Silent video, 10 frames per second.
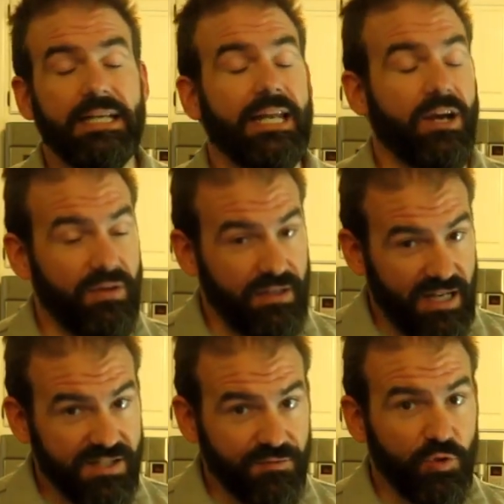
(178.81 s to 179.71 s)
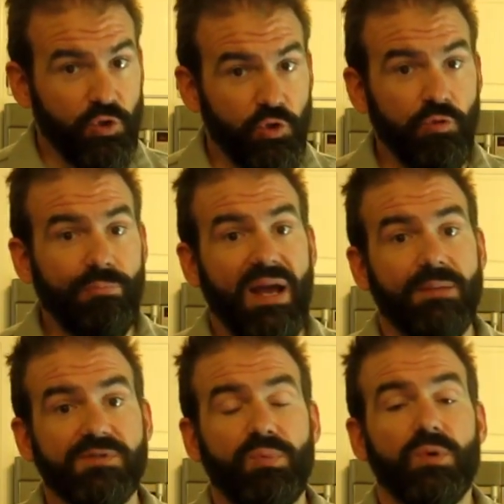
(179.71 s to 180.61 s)
Now, as for you,
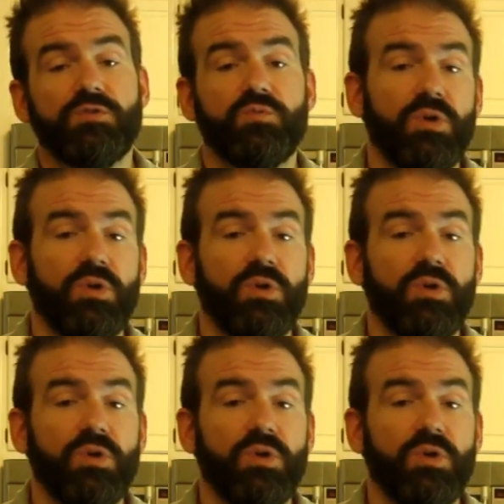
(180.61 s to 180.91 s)
Pabst Boys